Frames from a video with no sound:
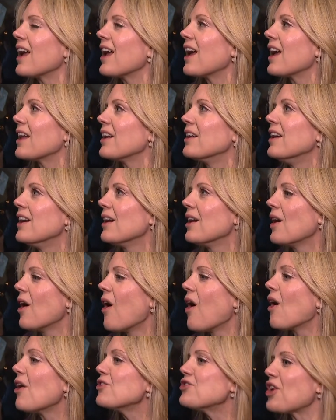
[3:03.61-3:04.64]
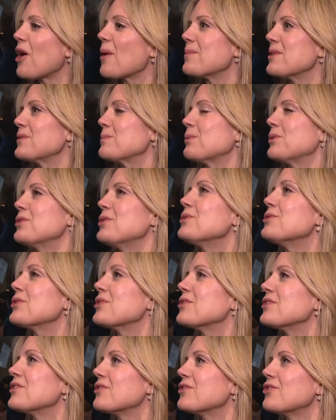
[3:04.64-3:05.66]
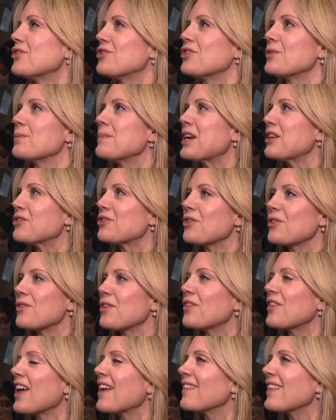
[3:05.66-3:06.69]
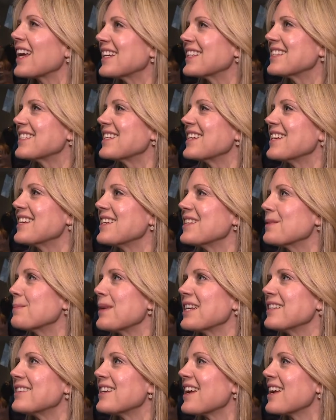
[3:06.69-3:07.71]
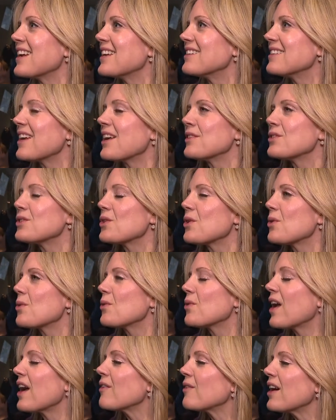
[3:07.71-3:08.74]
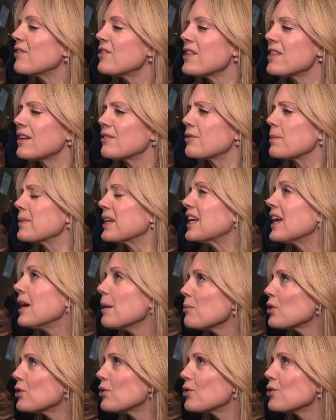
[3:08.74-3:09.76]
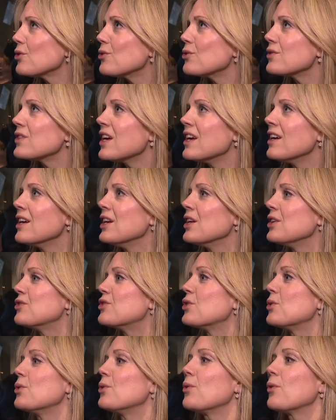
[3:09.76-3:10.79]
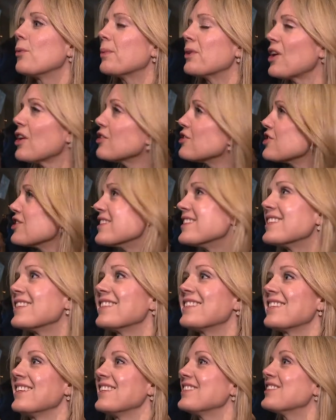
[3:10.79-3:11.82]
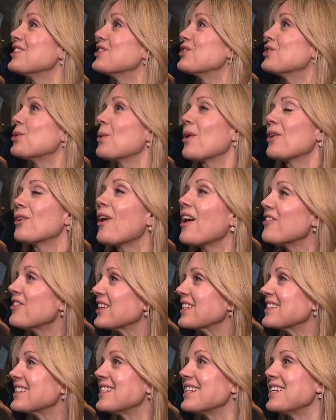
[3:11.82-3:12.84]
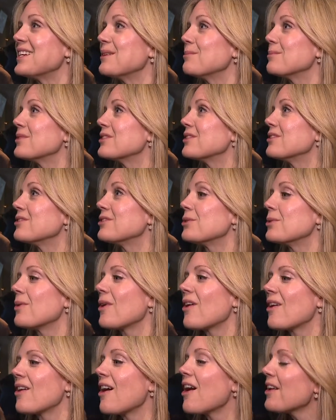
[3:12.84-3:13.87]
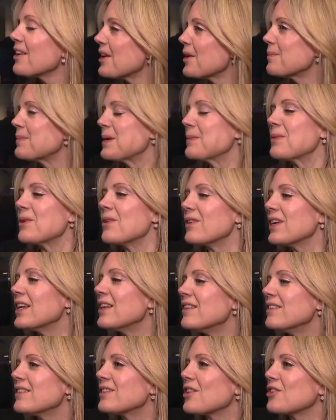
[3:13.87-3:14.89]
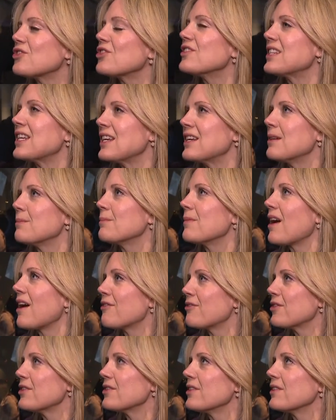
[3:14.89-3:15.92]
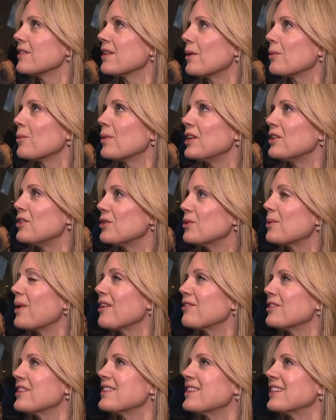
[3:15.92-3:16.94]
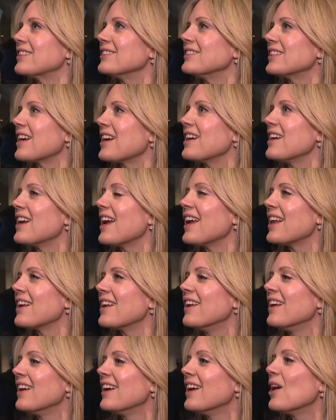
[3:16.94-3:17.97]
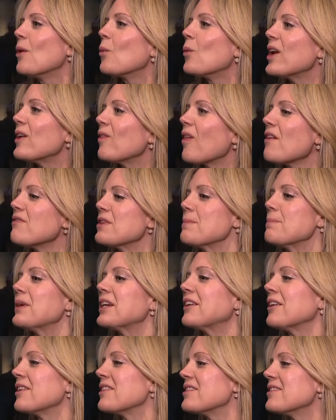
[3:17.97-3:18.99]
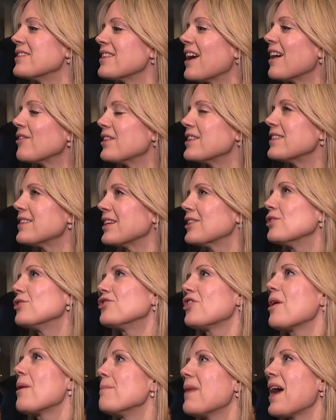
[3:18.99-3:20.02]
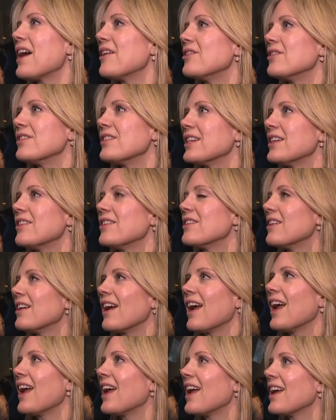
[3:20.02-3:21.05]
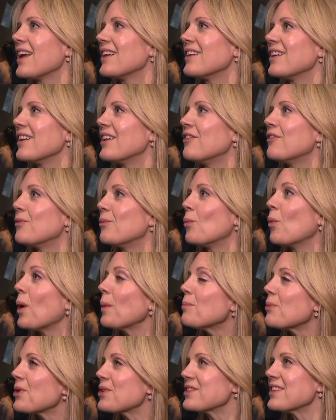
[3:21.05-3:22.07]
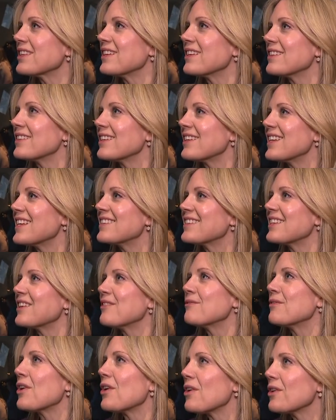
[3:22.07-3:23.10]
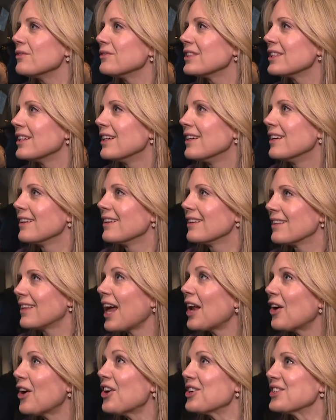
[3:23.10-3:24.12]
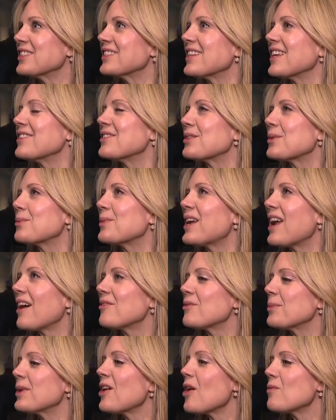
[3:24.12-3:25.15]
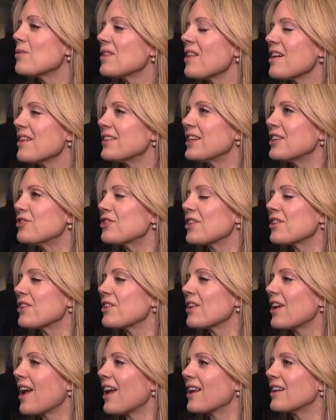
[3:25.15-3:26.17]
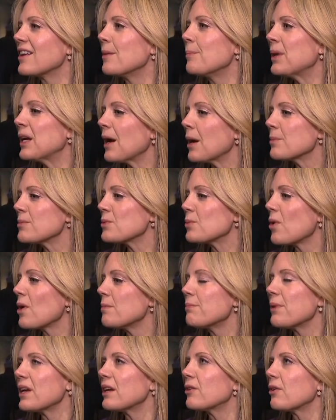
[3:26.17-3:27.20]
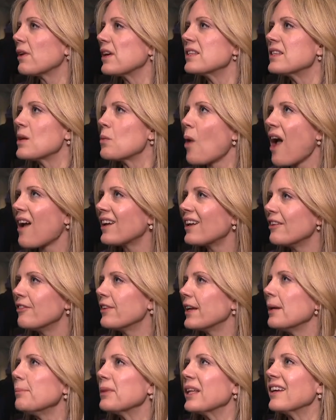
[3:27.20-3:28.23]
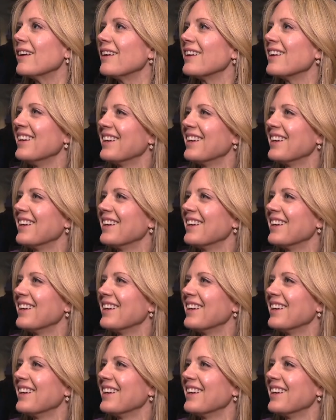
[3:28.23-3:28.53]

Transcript: And our job as producers is to just make sure that that legacy is maintained. And so everything from the camera crews to the production assistants to our graphics teams to our on-air people, it is such a team effort that we do every single day. And we love it because every single job matters here. And if one person isn't involved, that hurts. And so we have we all rely on each other and it becomes one big crazy wacky family here.